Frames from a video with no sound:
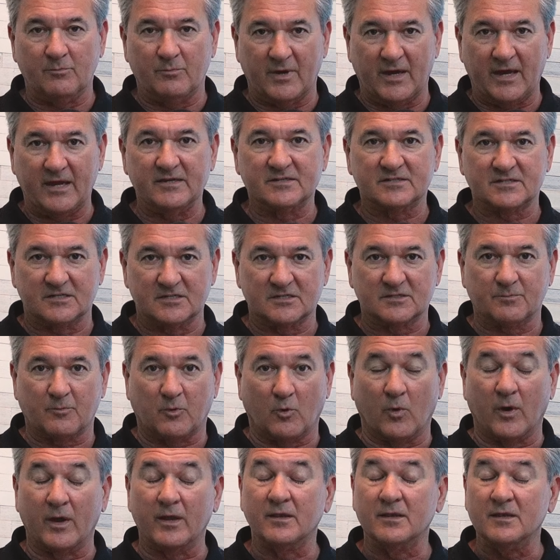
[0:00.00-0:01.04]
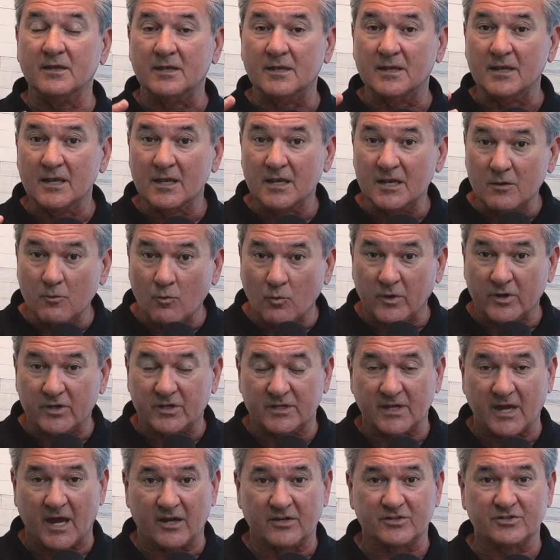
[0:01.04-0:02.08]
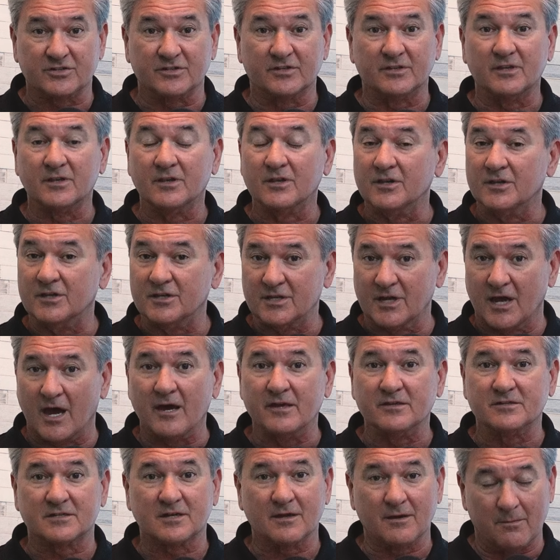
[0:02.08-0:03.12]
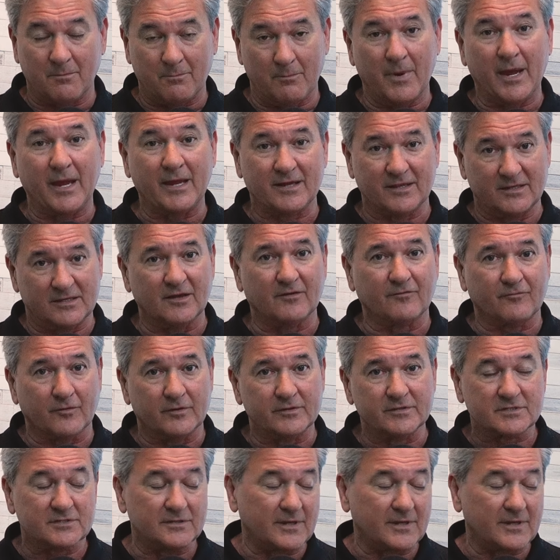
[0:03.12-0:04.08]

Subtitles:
basis point reduction does make a difference.